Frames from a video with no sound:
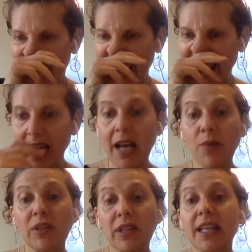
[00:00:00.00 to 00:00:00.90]
and i
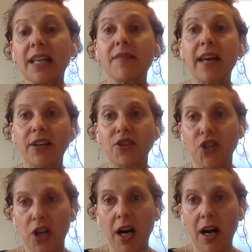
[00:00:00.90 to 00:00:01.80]
would leave that
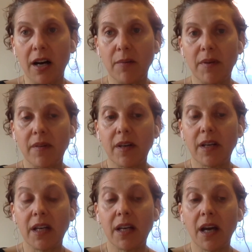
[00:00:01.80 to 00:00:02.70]
job
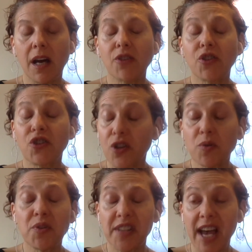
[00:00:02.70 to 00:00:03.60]
so
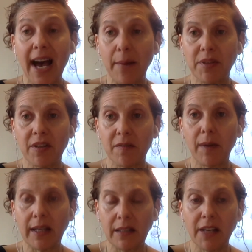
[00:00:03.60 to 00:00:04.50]
sapped of
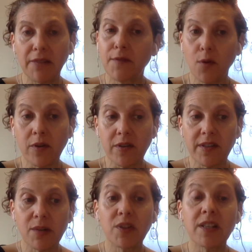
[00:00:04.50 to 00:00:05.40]
my life
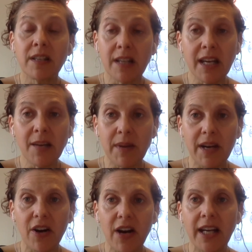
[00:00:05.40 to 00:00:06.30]
force it was a
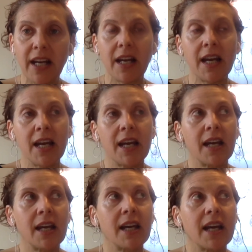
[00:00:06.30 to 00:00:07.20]
nightmare and i
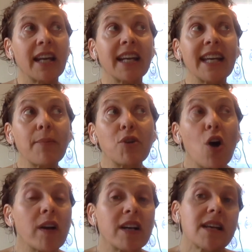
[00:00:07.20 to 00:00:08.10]
mm-hmm. and i kept
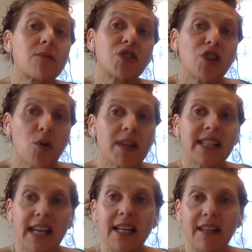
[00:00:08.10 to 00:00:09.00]
going because i was so
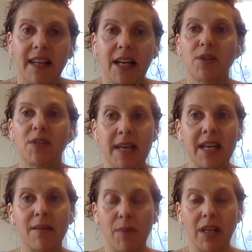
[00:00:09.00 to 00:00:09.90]
excited that i was
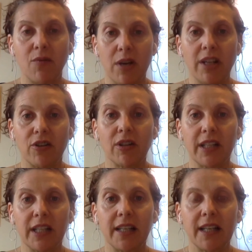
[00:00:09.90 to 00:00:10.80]
making money
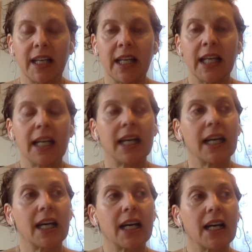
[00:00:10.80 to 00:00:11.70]
regularly yeah
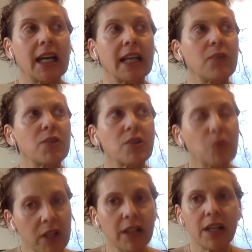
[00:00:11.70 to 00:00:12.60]
and it was a
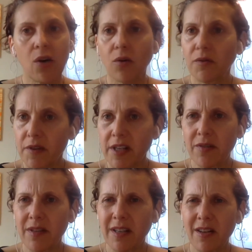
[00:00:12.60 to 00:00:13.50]
really old friend who
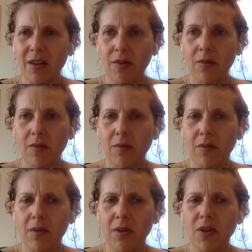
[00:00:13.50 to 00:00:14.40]
said you know
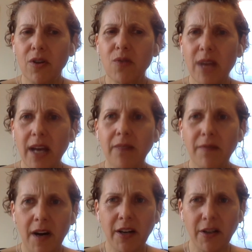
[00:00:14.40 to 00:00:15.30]
you can
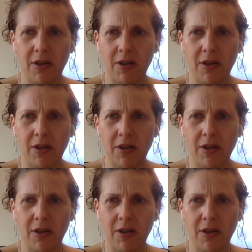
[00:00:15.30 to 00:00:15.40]
fire